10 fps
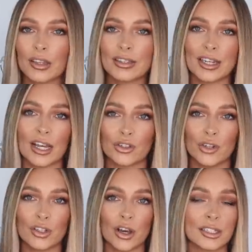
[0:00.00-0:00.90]
stay
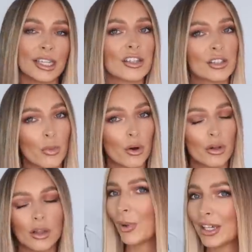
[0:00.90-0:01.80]
true to size and get a
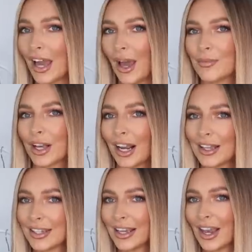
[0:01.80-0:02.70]
small. But yeah,
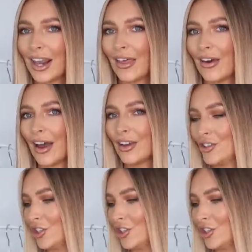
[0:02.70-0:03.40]
classic leather